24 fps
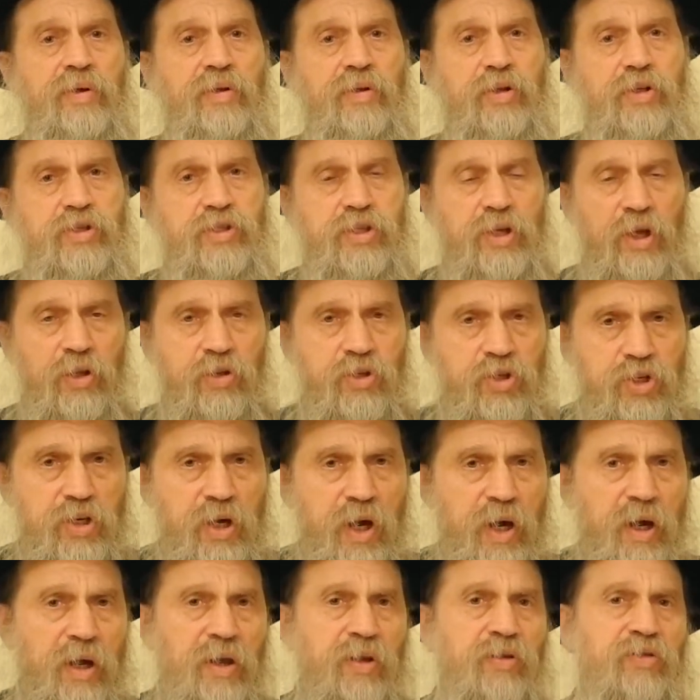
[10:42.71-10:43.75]
The sun
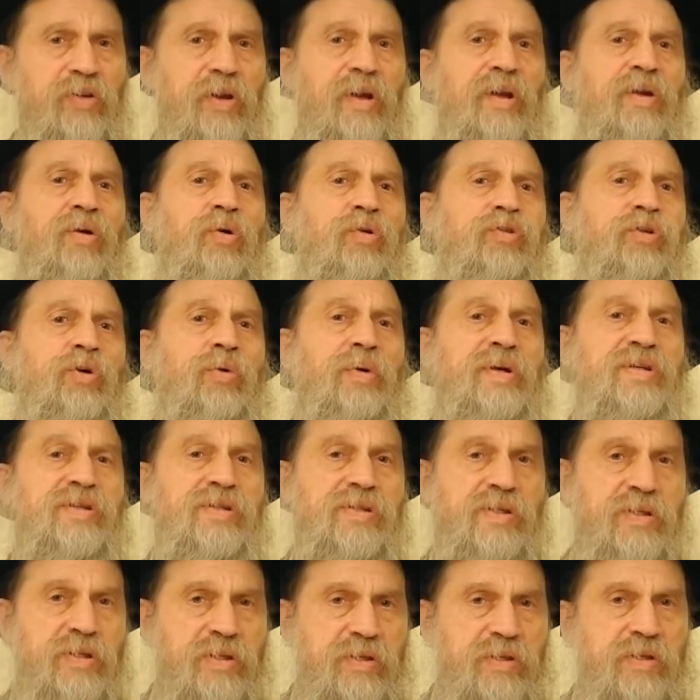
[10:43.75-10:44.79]
shines. It also
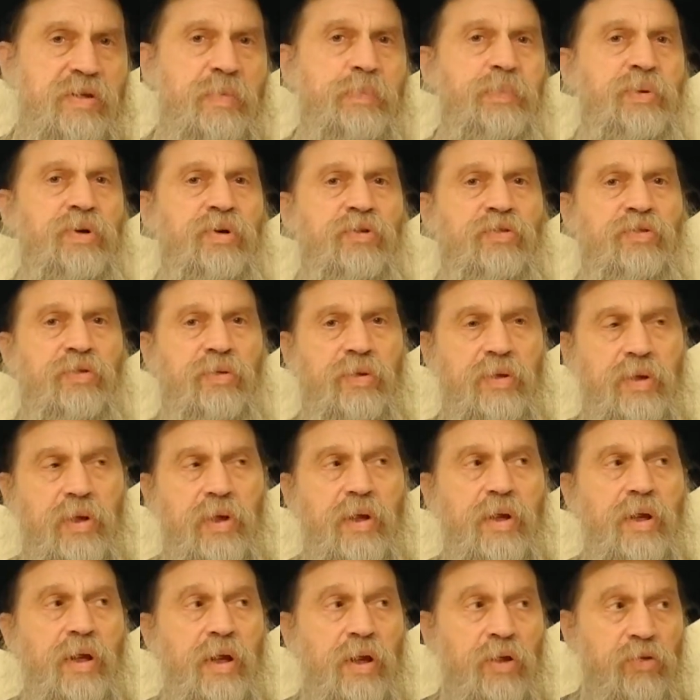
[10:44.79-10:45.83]
assists a person
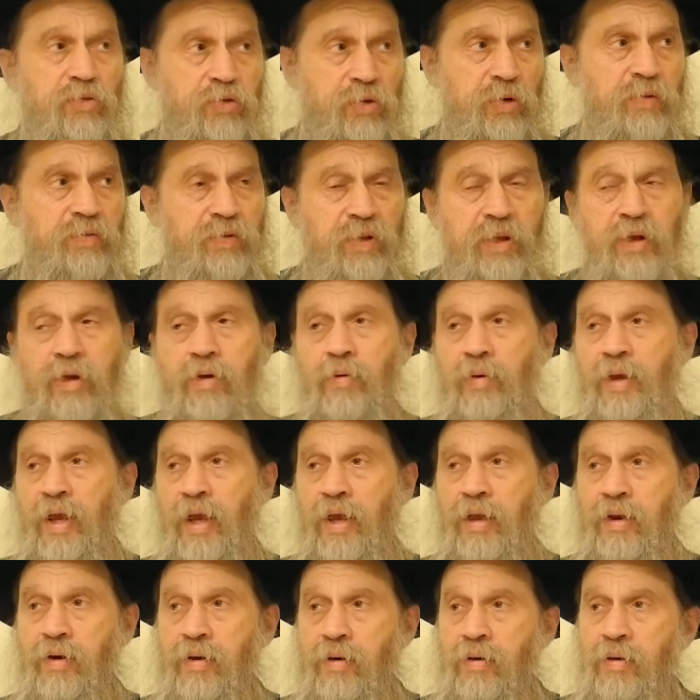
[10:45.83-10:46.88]
in serving the
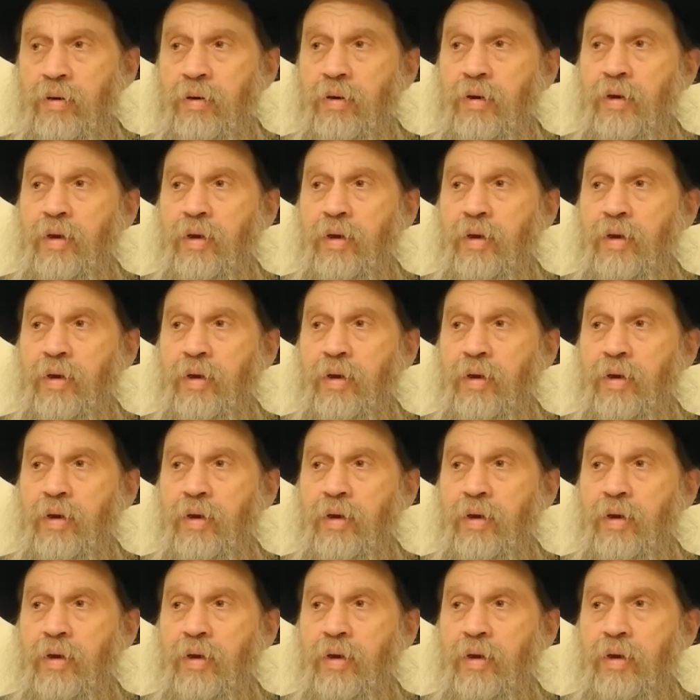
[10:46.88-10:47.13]
Creator.